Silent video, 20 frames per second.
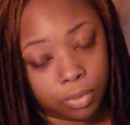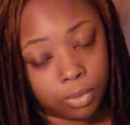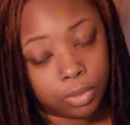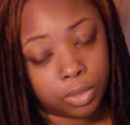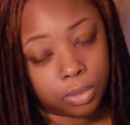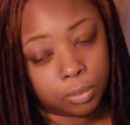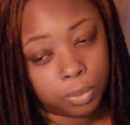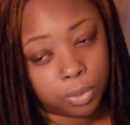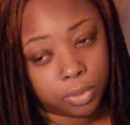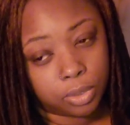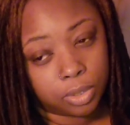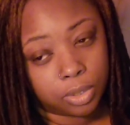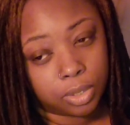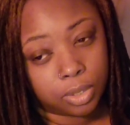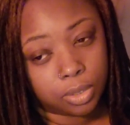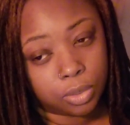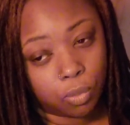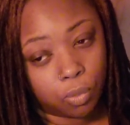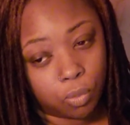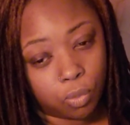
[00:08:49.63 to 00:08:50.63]
this person
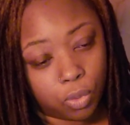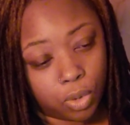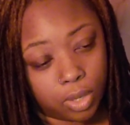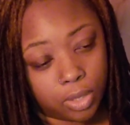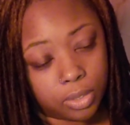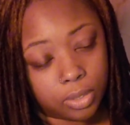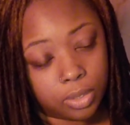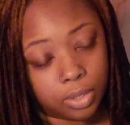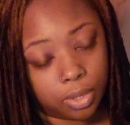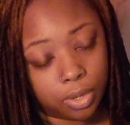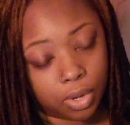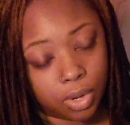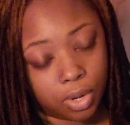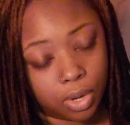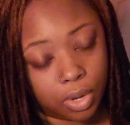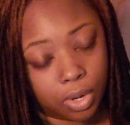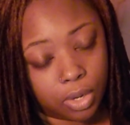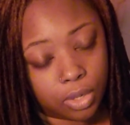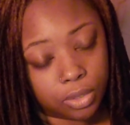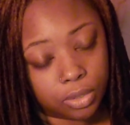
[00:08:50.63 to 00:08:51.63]
doesn't want their
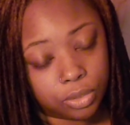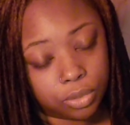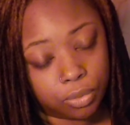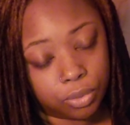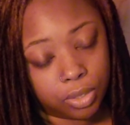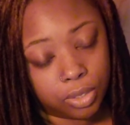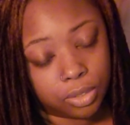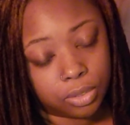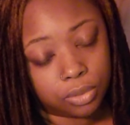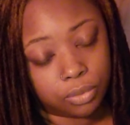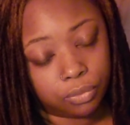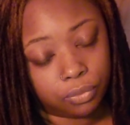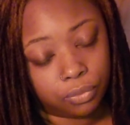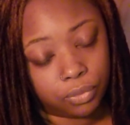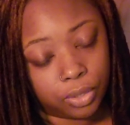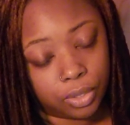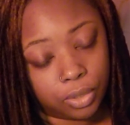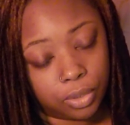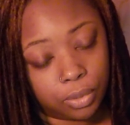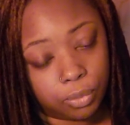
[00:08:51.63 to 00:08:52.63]
heart to
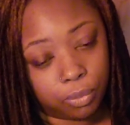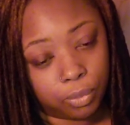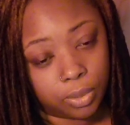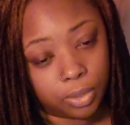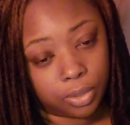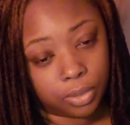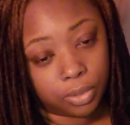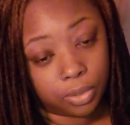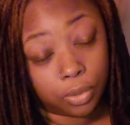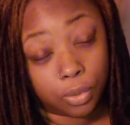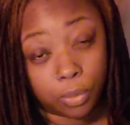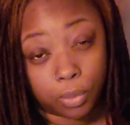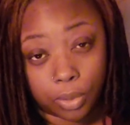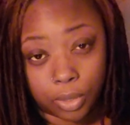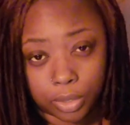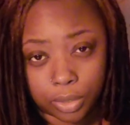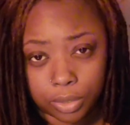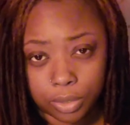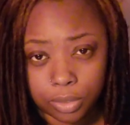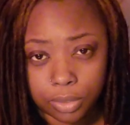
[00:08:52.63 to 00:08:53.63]
interfere with
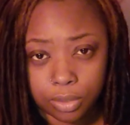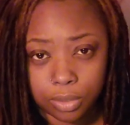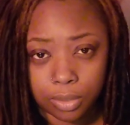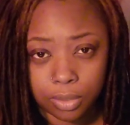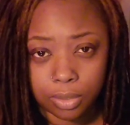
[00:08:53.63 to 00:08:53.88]
yours.